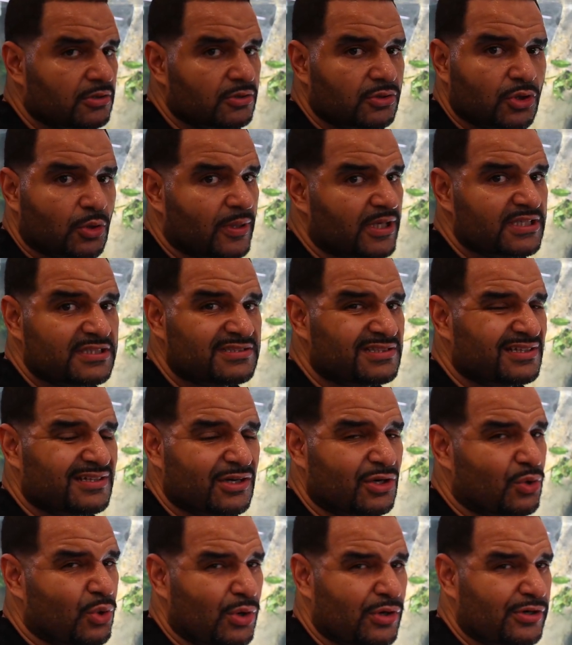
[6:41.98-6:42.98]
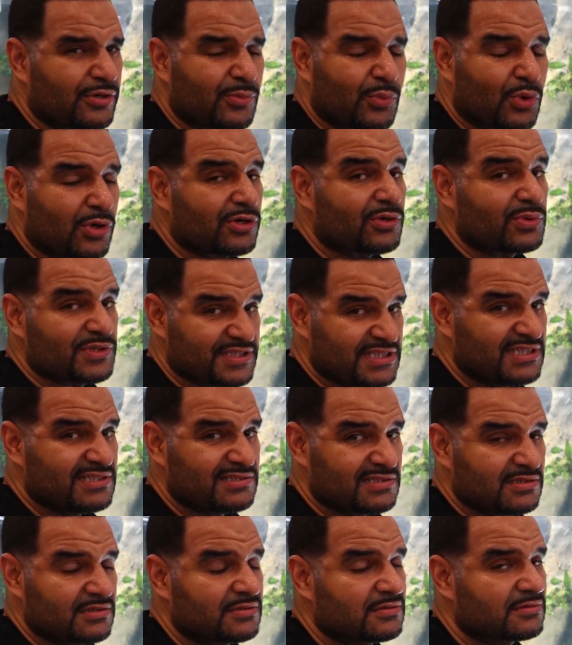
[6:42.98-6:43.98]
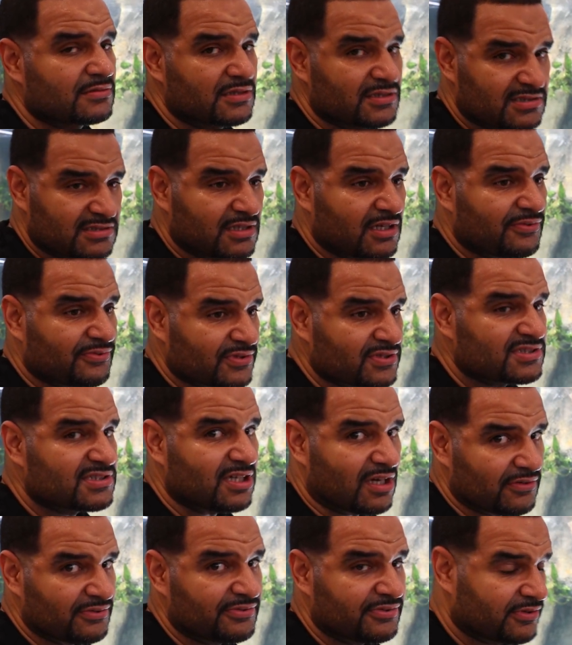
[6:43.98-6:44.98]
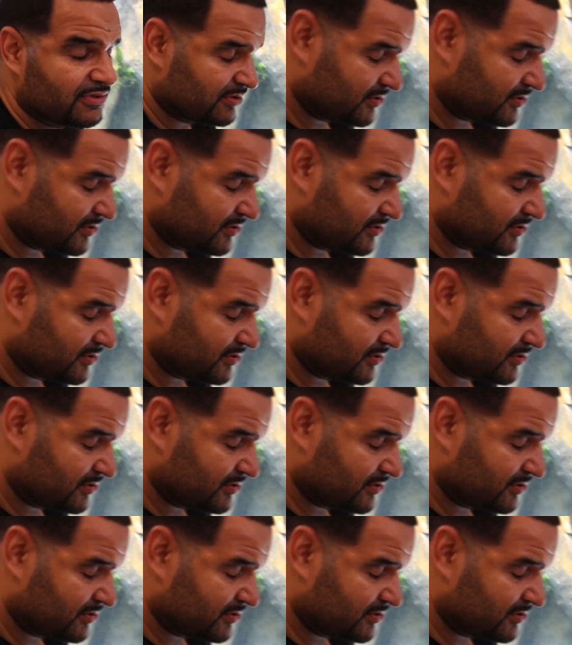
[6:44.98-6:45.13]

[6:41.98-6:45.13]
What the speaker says: Nobody said aquarium work was easy. This stuff is tough.